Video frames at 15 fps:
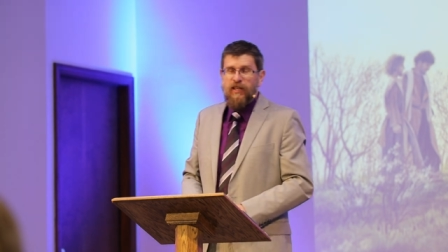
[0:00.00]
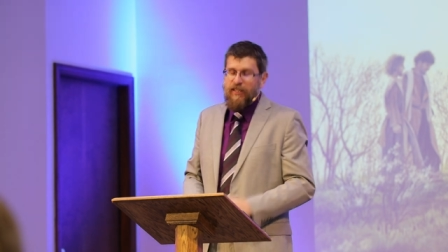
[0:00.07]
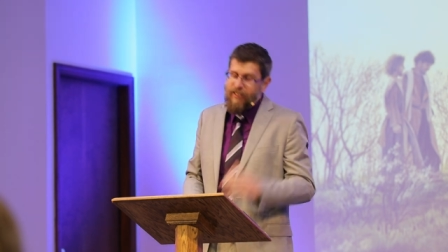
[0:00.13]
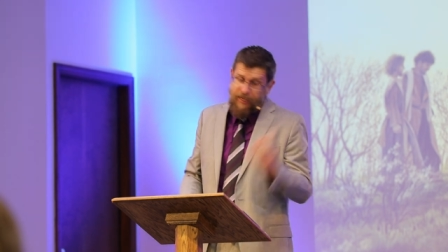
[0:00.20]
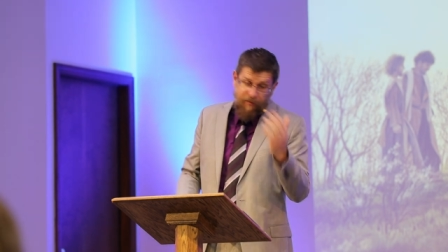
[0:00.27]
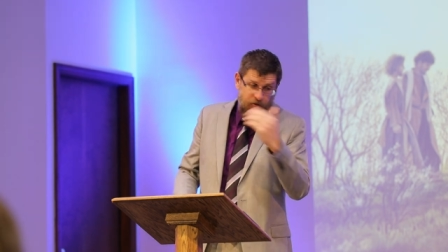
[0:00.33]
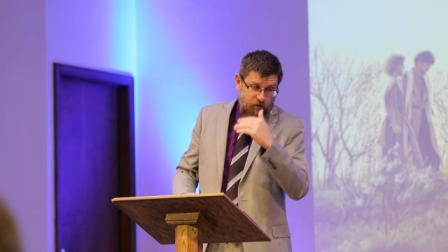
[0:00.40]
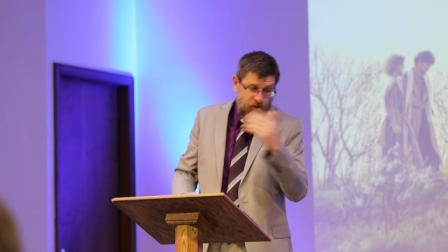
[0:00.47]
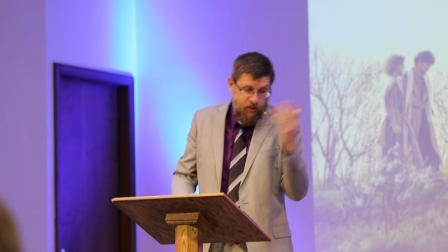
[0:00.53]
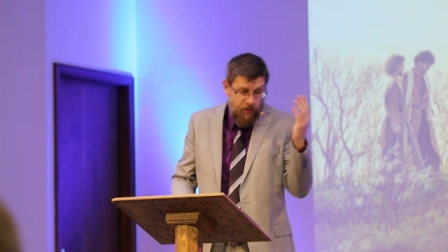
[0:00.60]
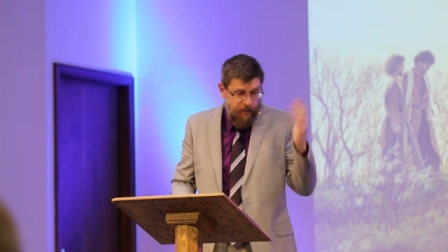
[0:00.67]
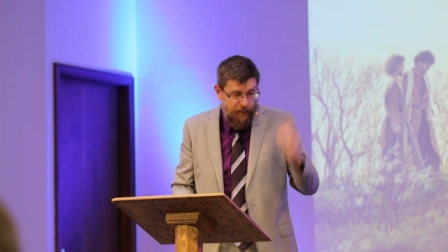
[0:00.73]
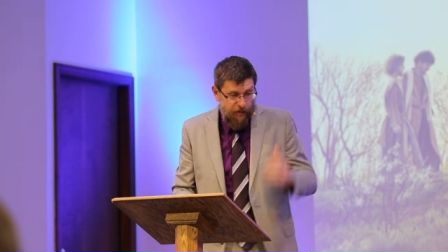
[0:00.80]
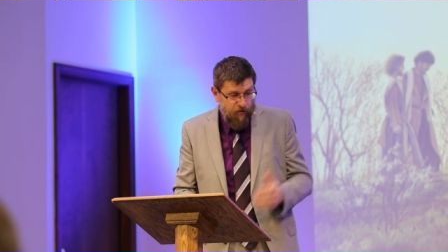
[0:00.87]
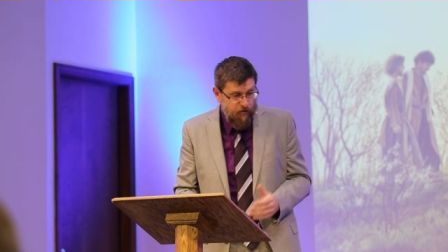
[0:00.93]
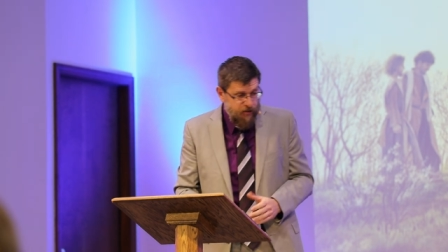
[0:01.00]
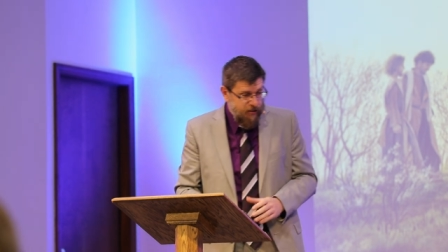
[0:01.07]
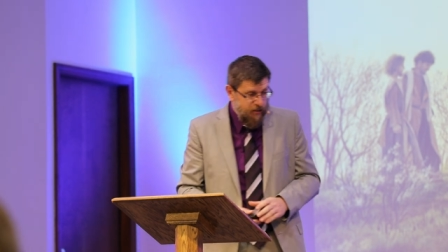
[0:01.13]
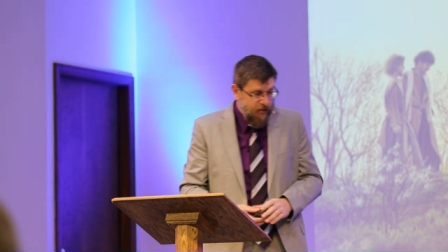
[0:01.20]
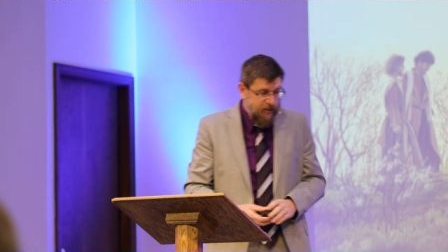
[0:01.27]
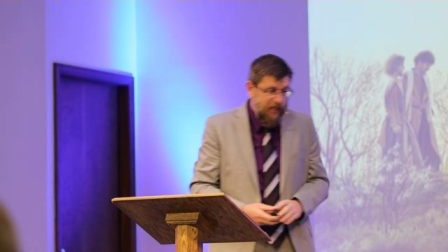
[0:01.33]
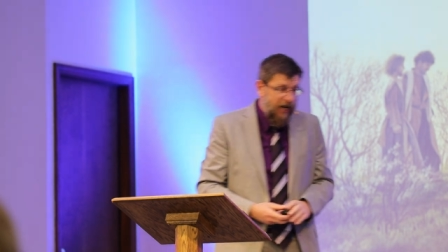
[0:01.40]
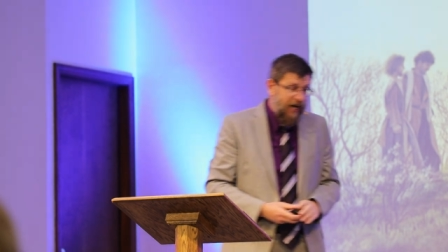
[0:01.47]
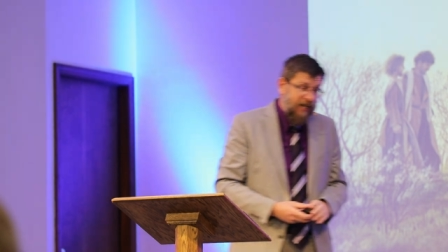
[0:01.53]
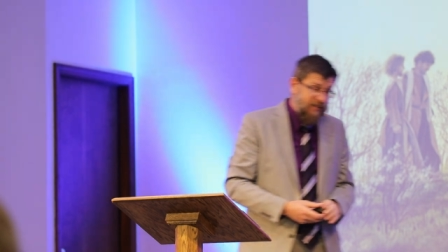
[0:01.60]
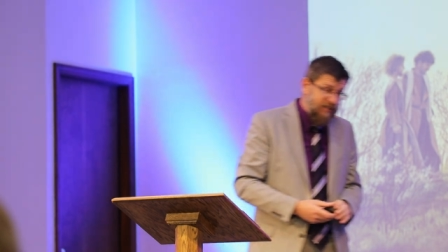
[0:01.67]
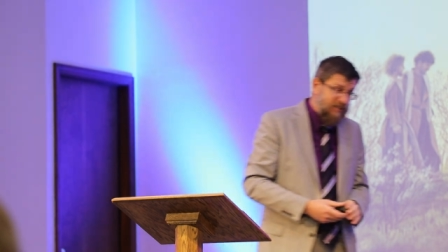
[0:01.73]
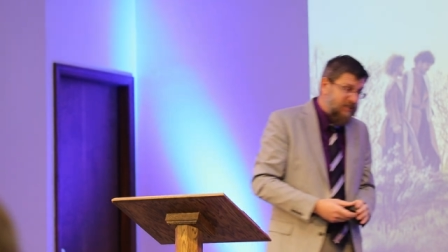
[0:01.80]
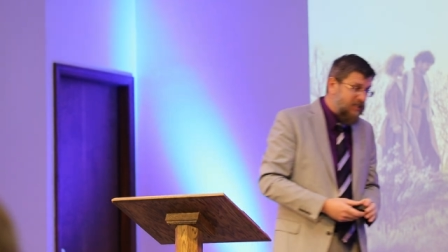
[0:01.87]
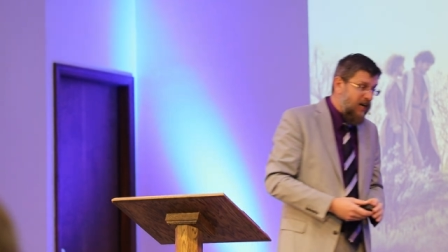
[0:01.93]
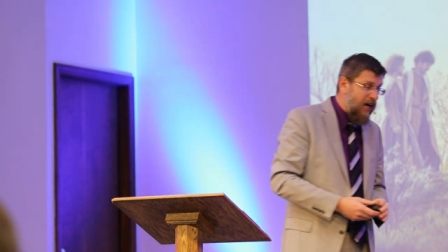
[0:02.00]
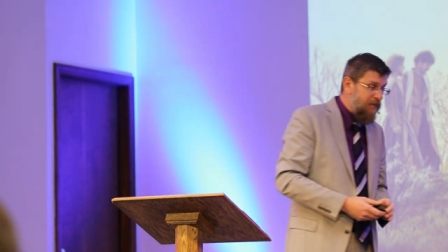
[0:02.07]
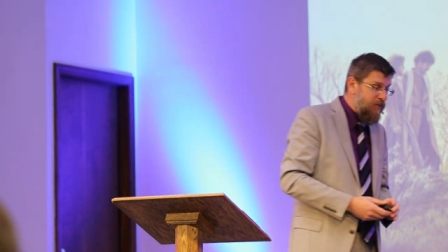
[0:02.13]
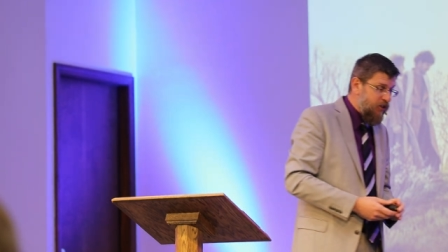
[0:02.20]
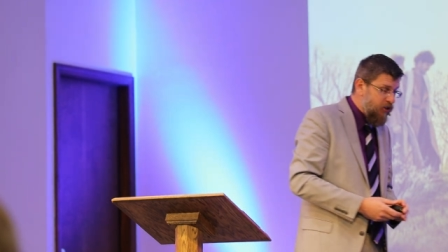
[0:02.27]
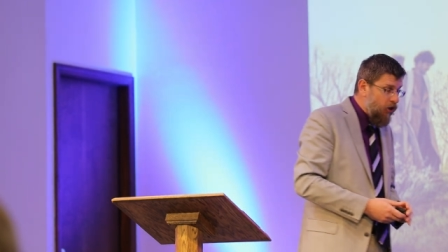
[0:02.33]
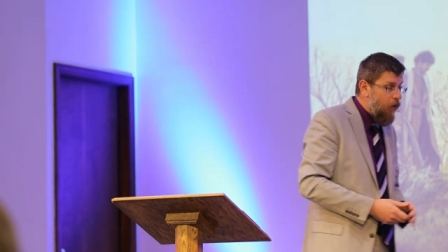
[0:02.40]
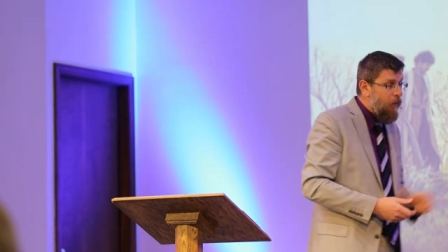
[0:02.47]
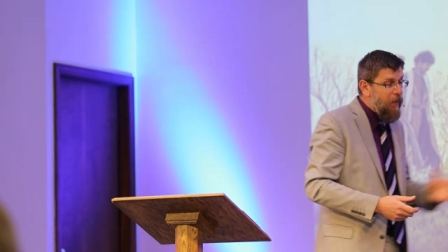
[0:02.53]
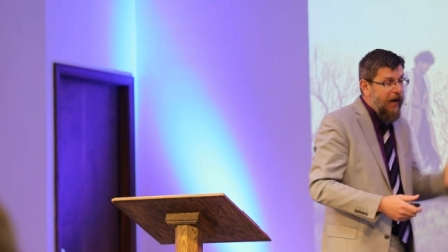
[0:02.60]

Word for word: He gathers you together and says, Guys, it's time to go